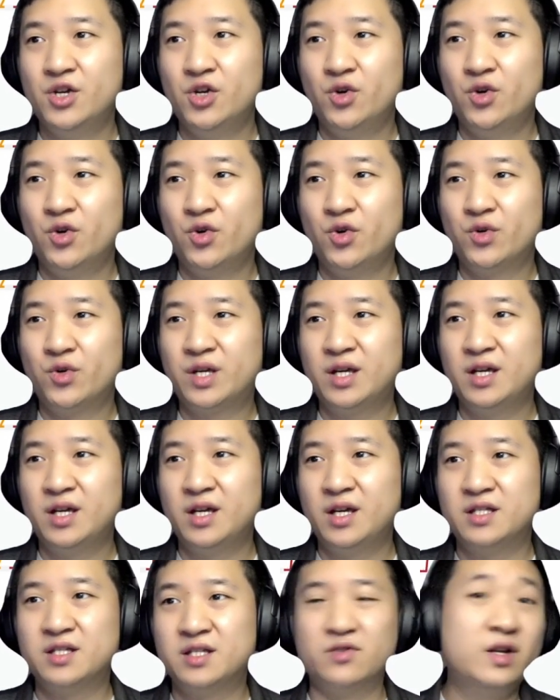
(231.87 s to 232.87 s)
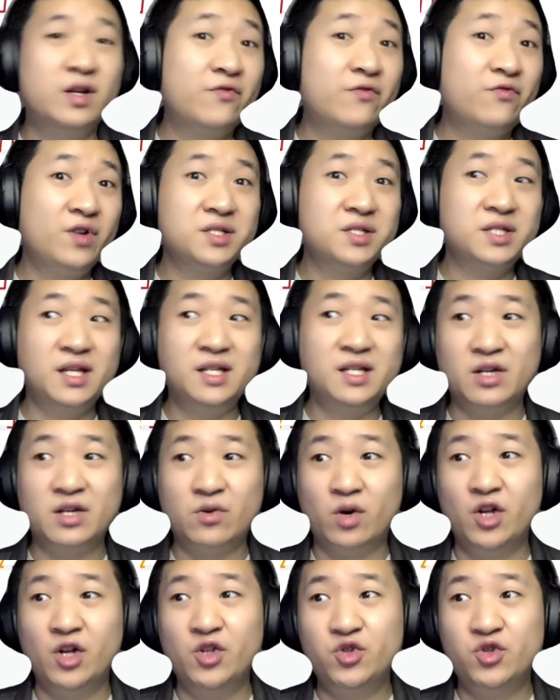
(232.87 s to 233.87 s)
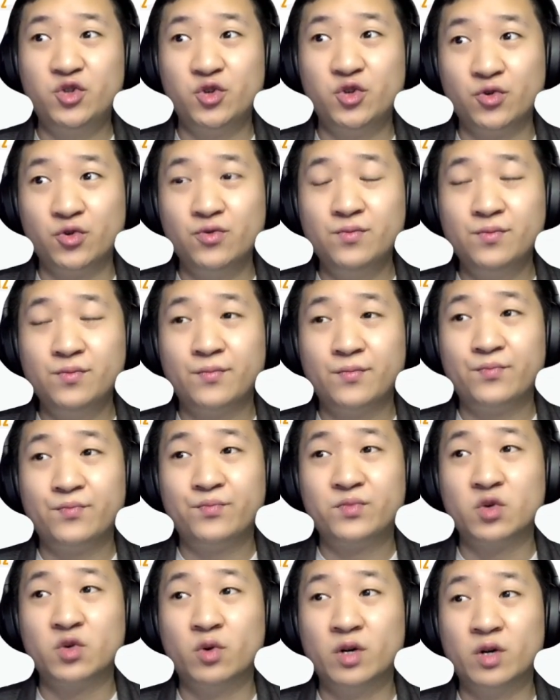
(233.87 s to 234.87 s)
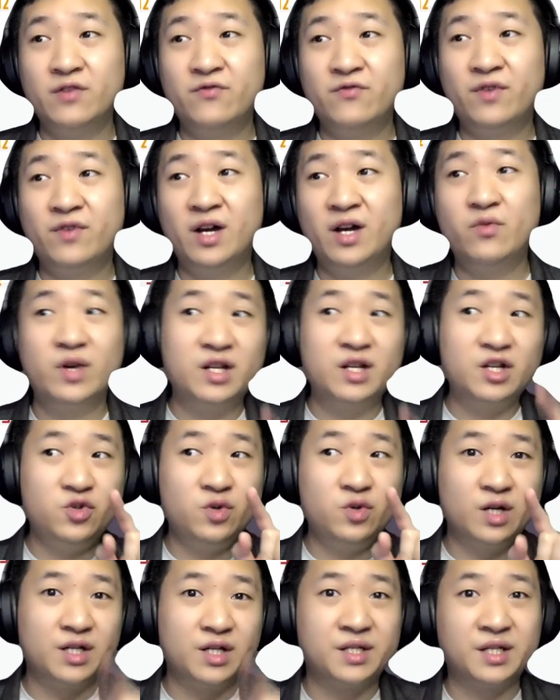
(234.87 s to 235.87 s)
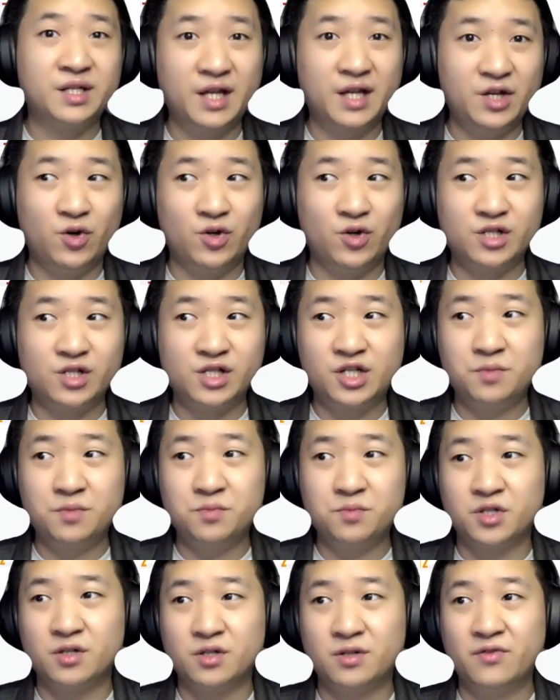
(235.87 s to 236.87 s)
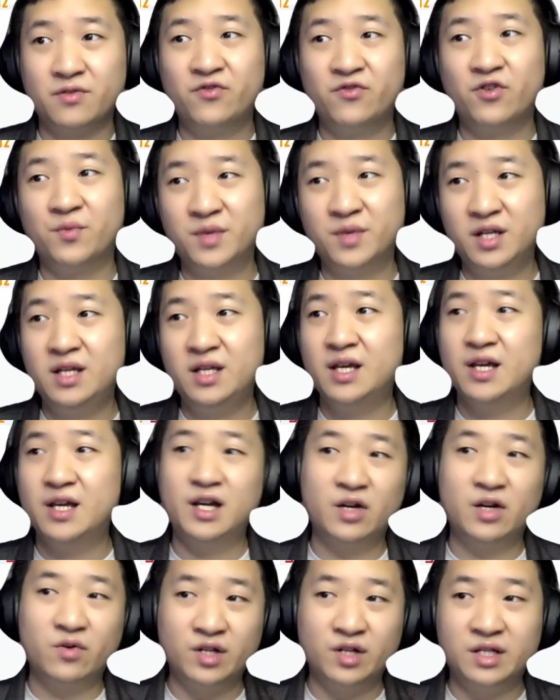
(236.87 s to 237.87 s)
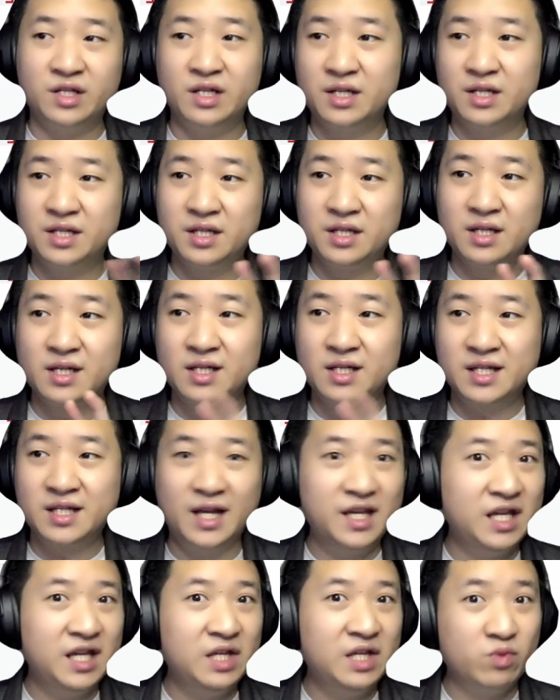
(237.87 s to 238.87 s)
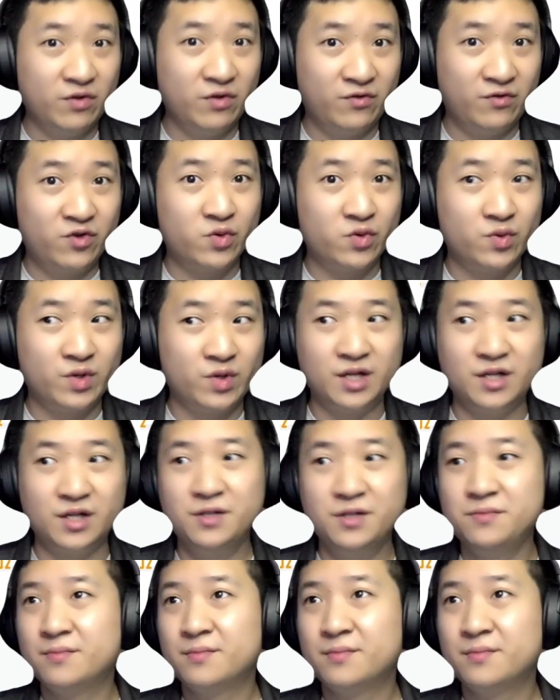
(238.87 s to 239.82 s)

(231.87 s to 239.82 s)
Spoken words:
Okay, the very first thing they want to verify whether you are the site ownership or not. For me, I will just sign in with Google.